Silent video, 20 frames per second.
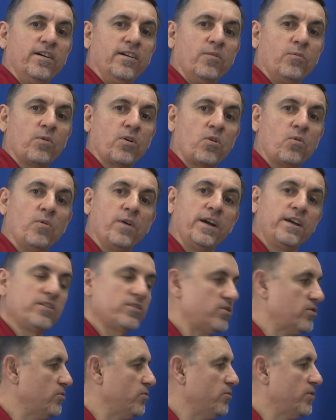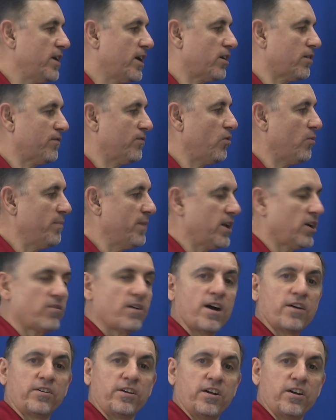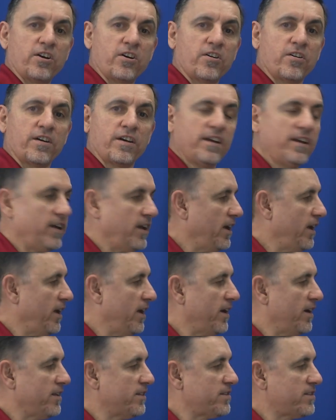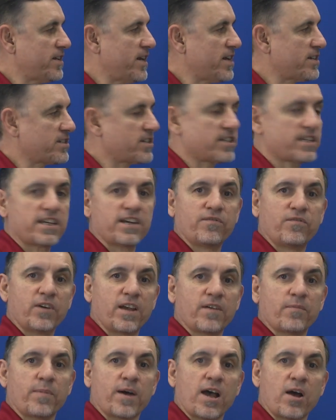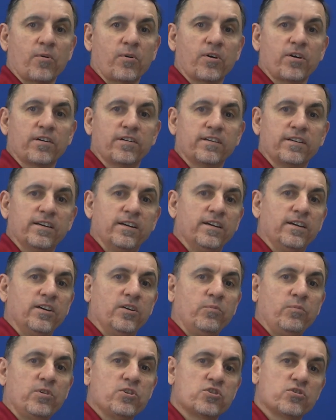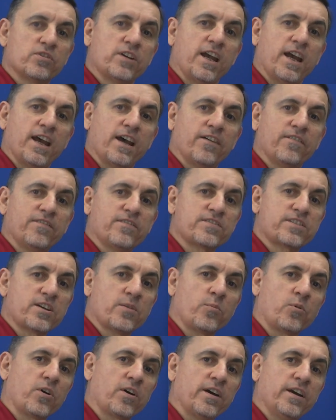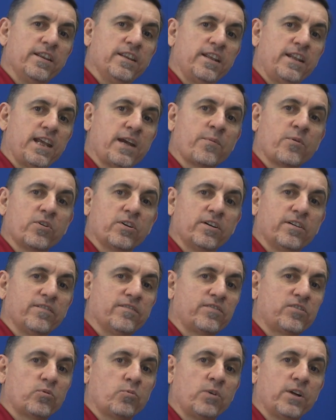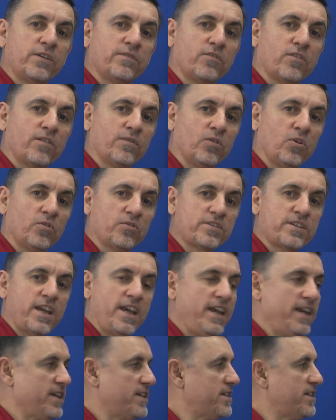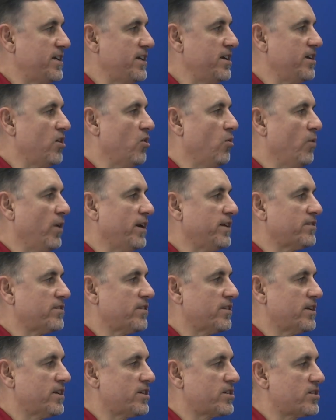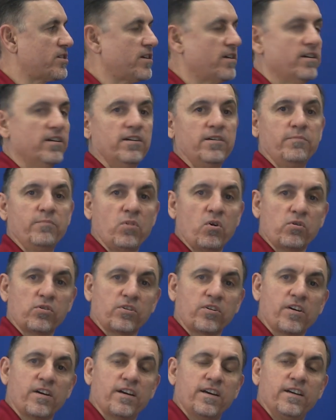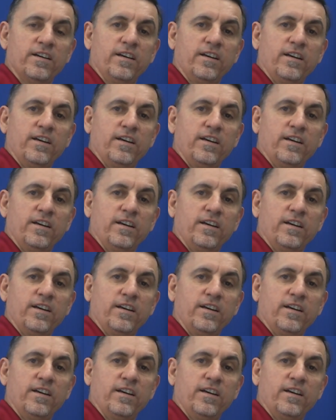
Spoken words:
we're going to get our voltmeter out here and test to see if we have power. We should have somewhere in the neighborhood of 24 volts AC going to this motor,